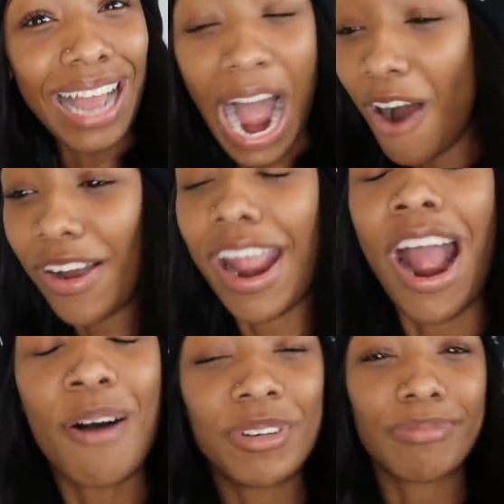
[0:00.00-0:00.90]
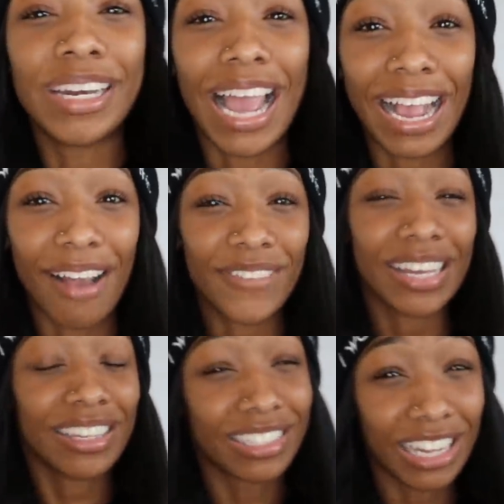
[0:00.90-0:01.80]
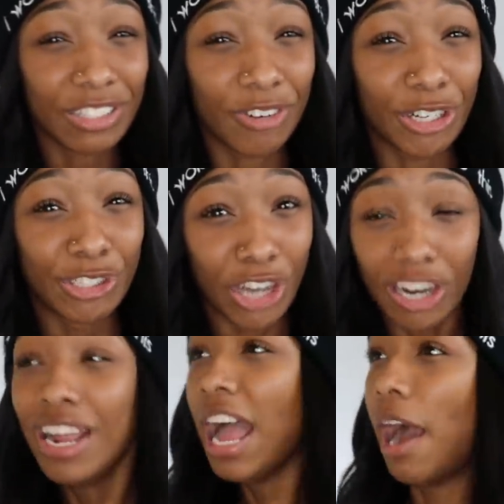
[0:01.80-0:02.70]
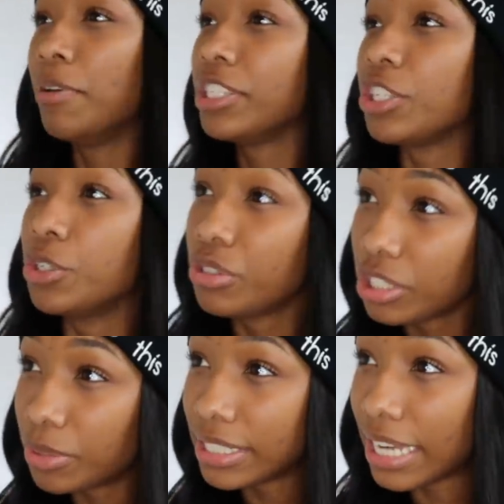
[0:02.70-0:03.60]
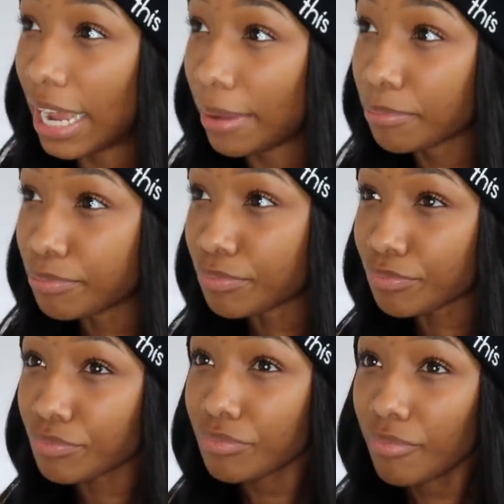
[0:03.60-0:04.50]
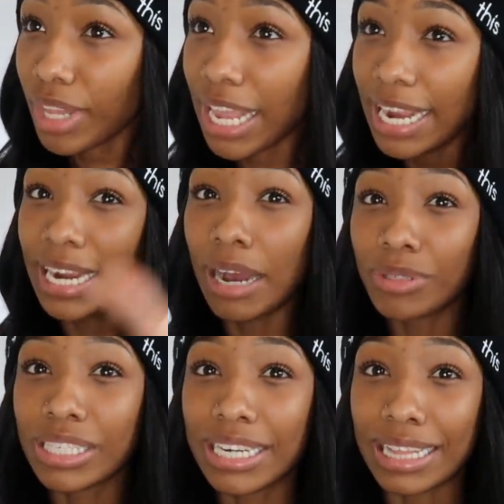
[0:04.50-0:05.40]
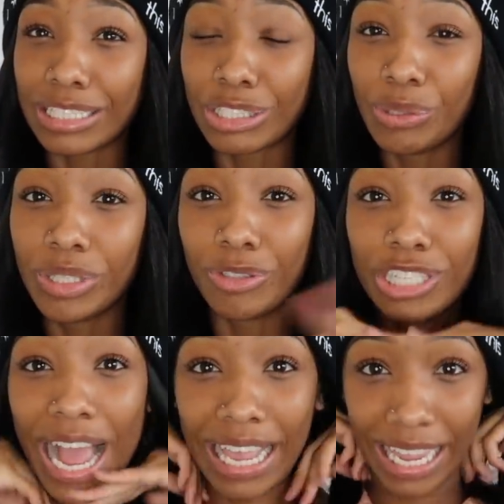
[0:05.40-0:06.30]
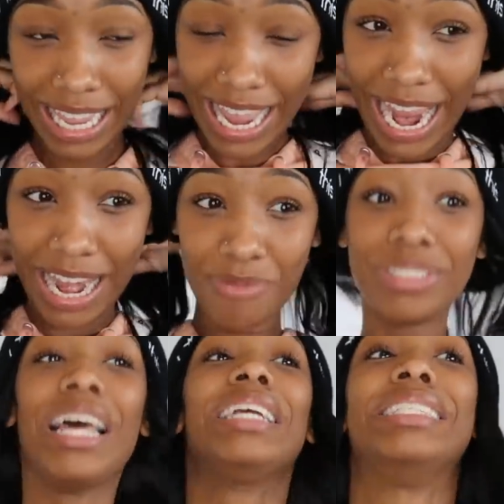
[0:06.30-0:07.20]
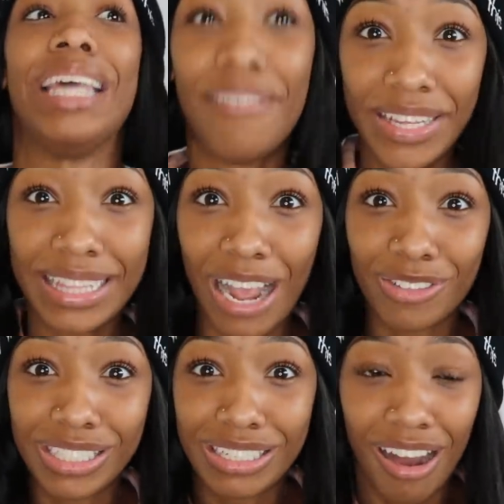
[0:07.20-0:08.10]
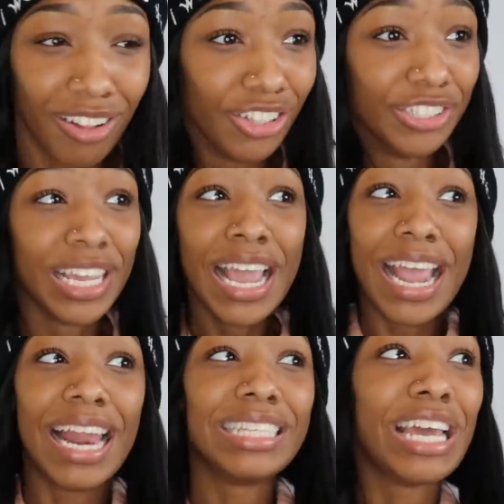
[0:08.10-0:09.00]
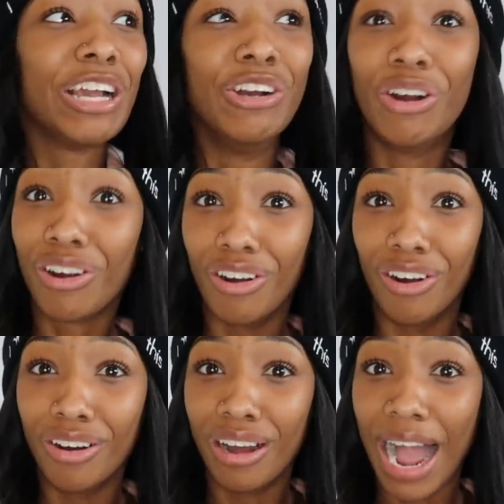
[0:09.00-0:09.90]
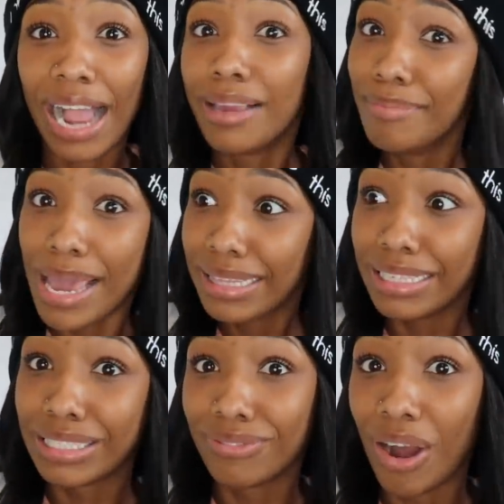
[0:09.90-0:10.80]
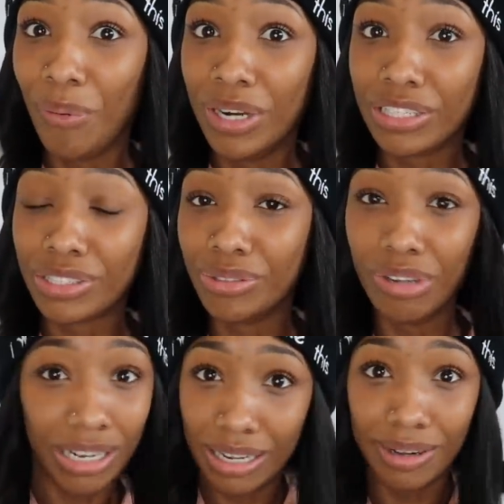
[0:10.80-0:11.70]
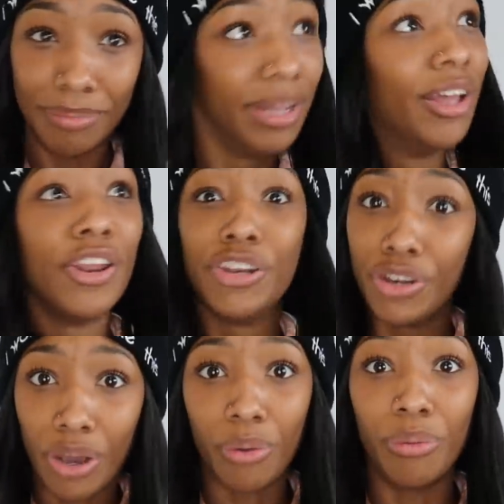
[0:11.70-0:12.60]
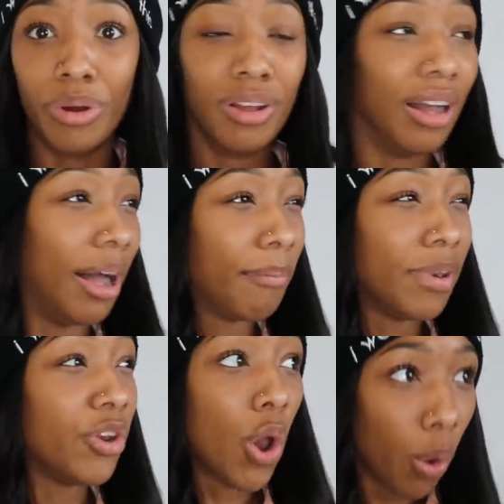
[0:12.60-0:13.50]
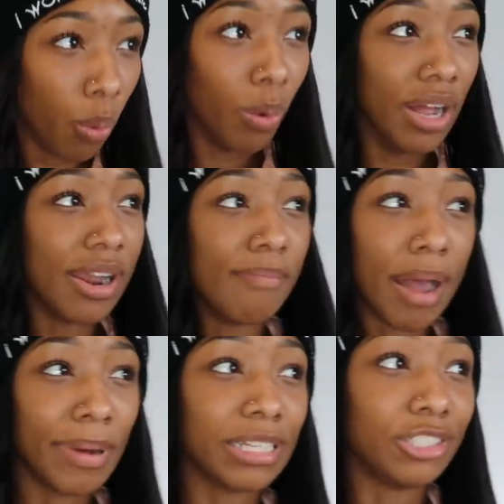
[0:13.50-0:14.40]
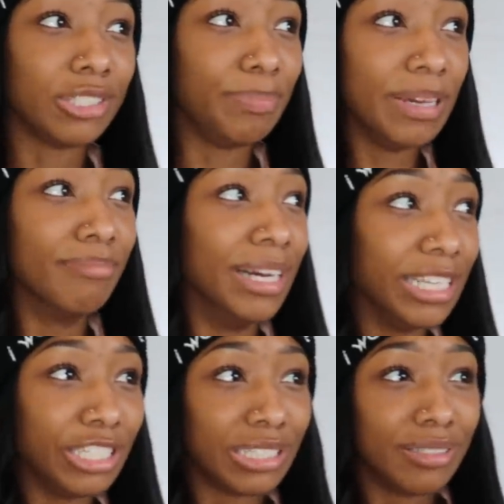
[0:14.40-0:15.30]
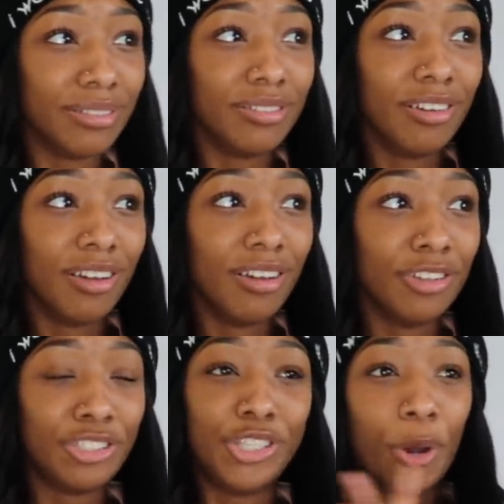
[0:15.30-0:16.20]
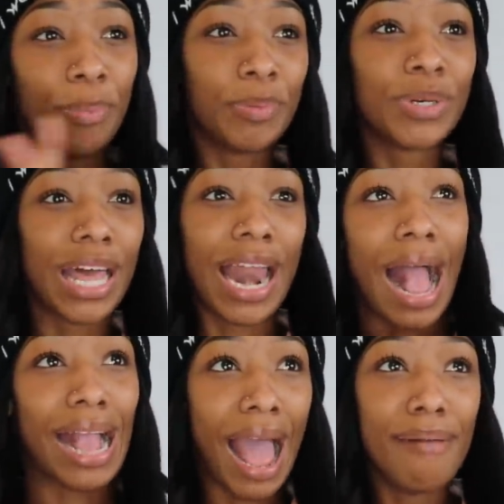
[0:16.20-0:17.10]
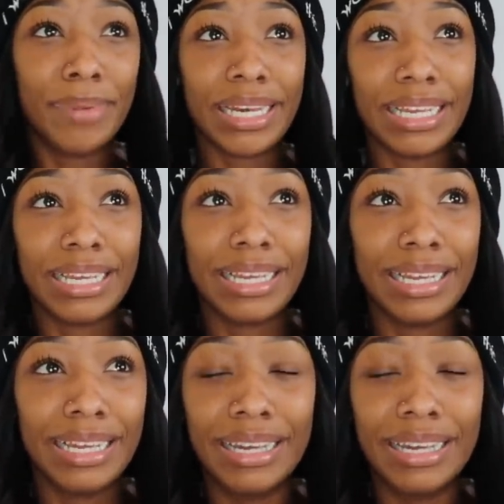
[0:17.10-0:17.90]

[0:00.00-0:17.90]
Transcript: I don't care how much money I got, five thousand dollars for a shirt. I went into Gucci one time and I was looking at this cute little jacket and it was like seven thousand dollars. And I said, girl, I could make this if I wanted to. Um, no, I'm no. And I'm not about to just spend money just to show people that I got money.